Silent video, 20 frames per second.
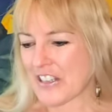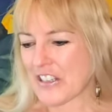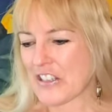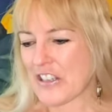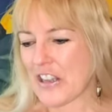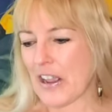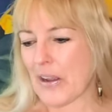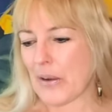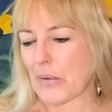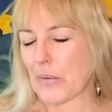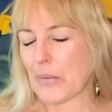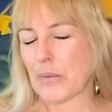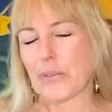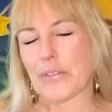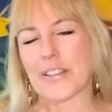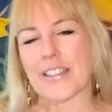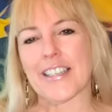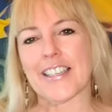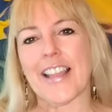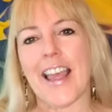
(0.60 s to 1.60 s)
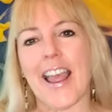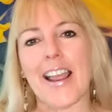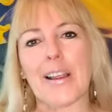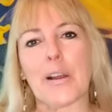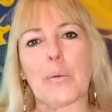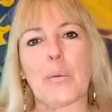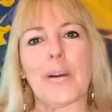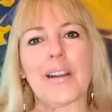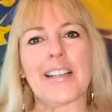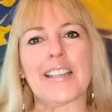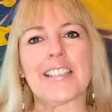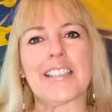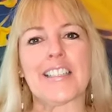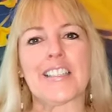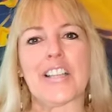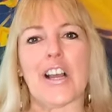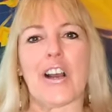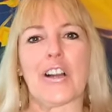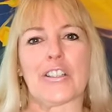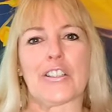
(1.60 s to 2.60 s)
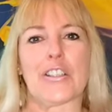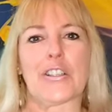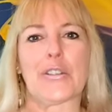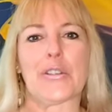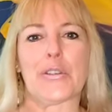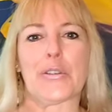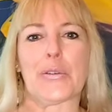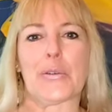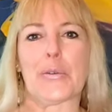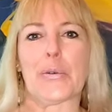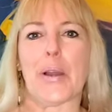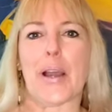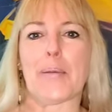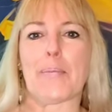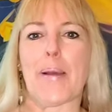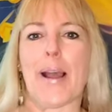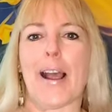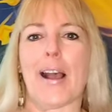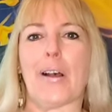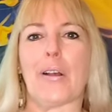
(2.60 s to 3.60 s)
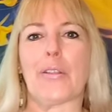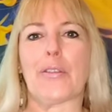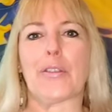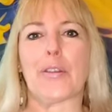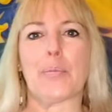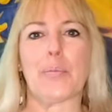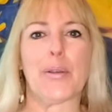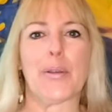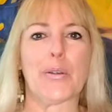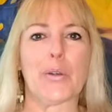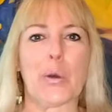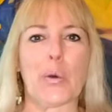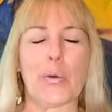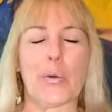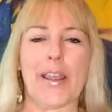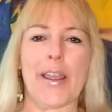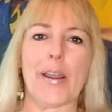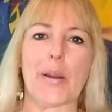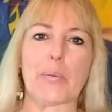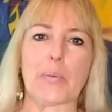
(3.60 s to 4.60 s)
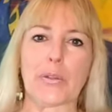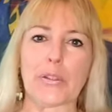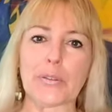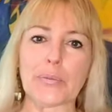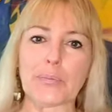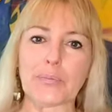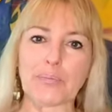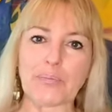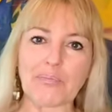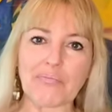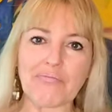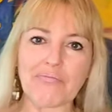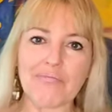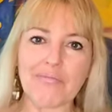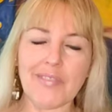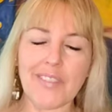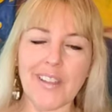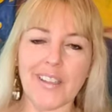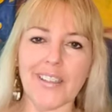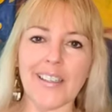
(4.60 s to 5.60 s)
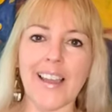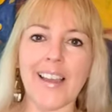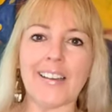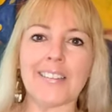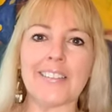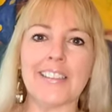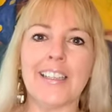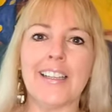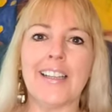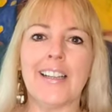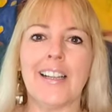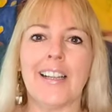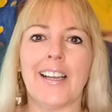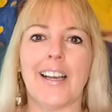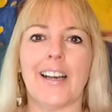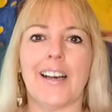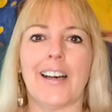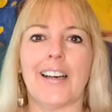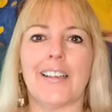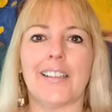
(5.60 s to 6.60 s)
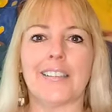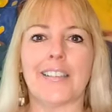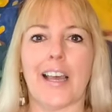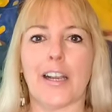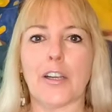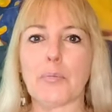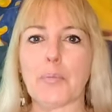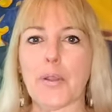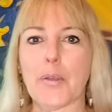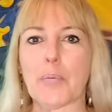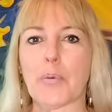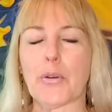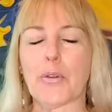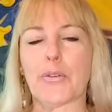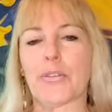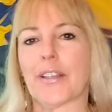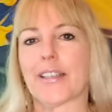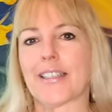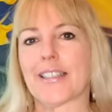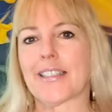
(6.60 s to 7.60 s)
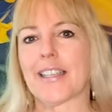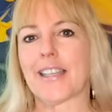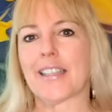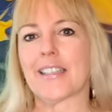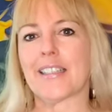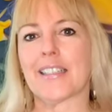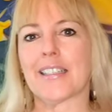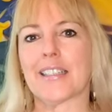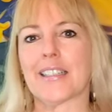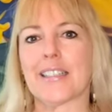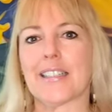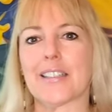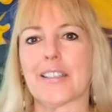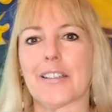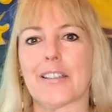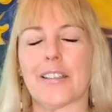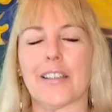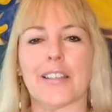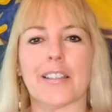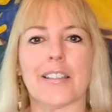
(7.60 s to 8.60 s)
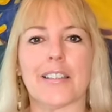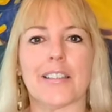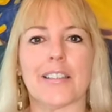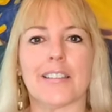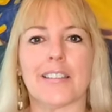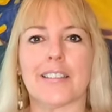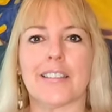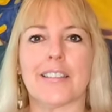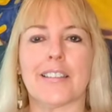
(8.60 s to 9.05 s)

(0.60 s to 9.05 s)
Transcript: So today I wanted to talk to you about the pinhole camera. Now, a lot of people, like I said, it's it's a